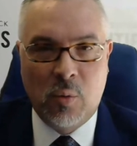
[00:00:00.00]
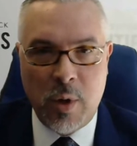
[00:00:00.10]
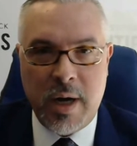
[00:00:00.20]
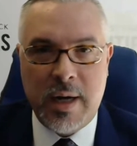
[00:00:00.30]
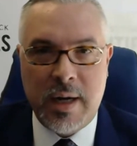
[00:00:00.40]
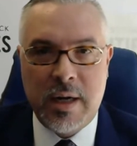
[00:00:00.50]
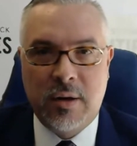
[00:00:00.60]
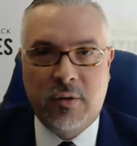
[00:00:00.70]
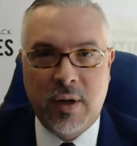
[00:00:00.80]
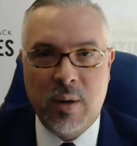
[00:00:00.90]
We
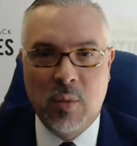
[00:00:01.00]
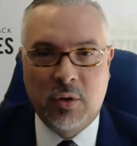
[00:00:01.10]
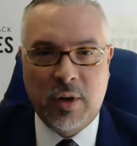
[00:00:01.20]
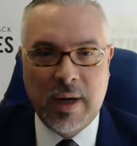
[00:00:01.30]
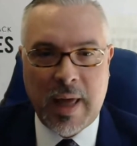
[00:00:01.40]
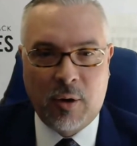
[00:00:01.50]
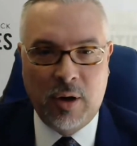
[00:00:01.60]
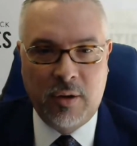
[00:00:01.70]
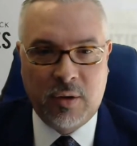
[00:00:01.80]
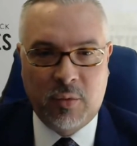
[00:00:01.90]
need city
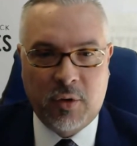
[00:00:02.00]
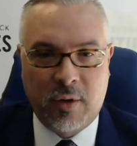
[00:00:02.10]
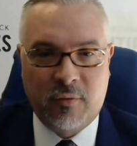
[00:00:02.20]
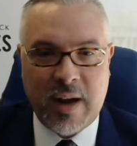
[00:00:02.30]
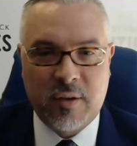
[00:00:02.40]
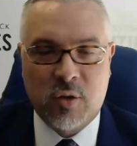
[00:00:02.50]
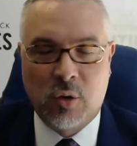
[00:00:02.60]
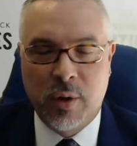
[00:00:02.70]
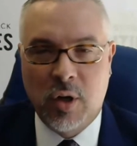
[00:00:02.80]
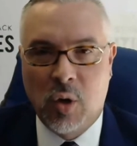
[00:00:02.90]
multilateralism so that
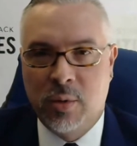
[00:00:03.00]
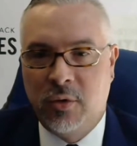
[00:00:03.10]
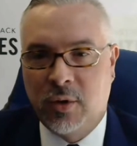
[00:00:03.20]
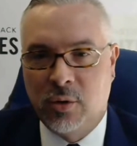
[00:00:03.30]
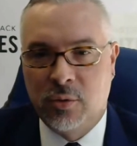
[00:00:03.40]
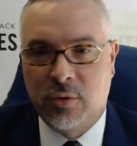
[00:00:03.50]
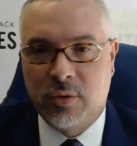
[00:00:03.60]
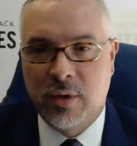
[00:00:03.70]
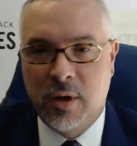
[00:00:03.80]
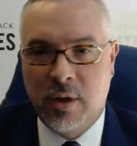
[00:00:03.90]
fast-growing urban
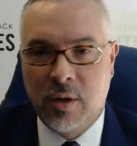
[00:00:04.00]
zones,